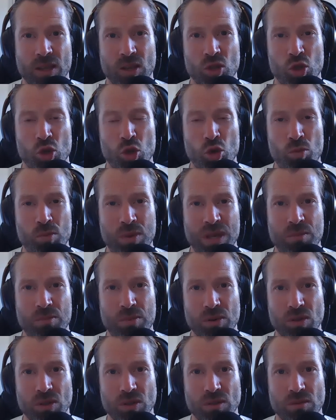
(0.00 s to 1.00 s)
two
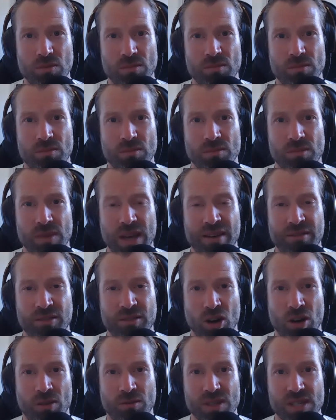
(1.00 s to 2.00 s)
people have a
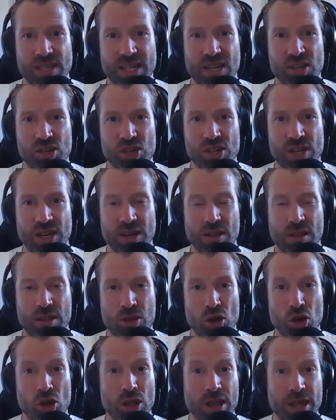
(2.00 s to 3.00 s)
conversation and a
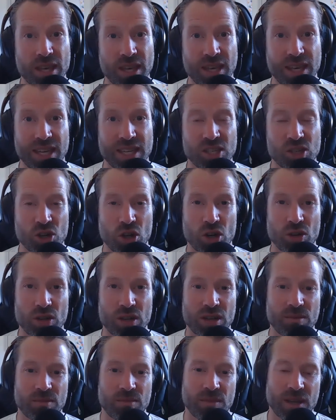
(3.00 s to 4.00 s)
third thing gets
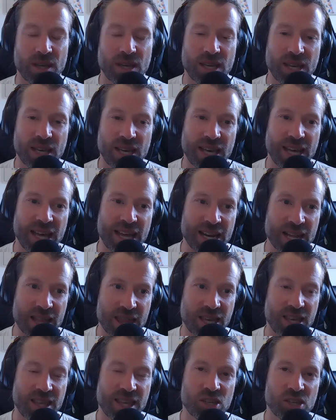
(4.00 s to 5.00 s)
known. And I
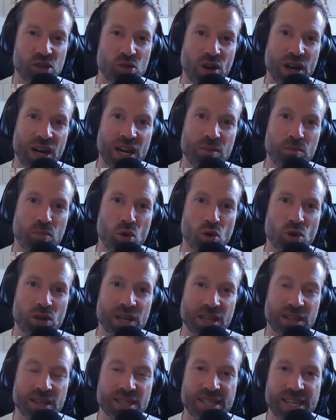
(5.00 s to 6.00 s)
think that's really important
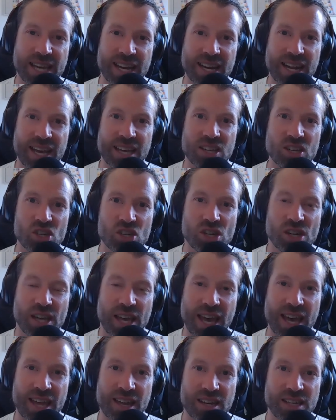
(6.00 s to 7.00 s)
in this day and age.
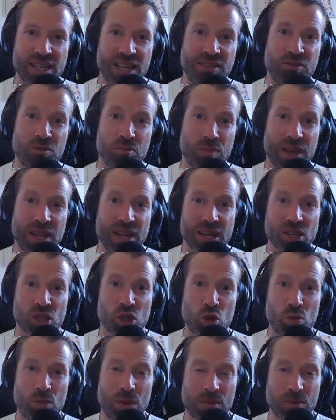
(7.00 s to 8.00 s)
And even better,
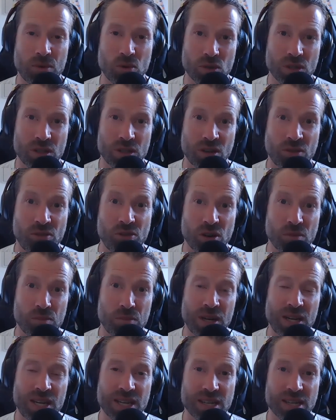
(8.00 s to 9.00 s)
two people with different
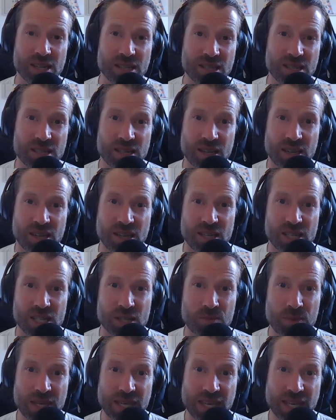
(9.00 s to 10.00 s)
opinions
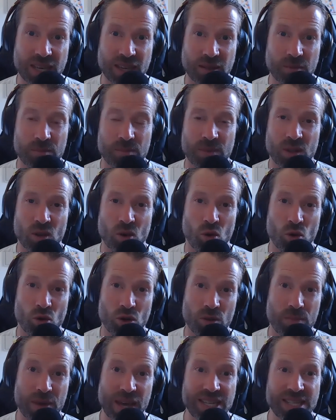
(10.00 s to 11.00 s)
speaking or
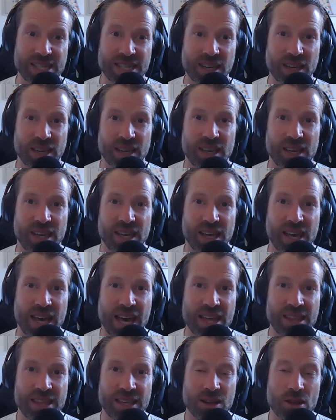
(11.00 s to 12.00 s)
debating.
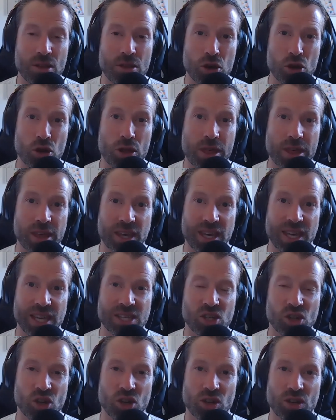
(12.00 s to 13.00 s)
And then a third thing gets
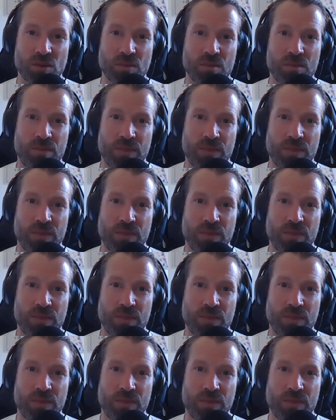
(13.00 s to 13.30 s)
known.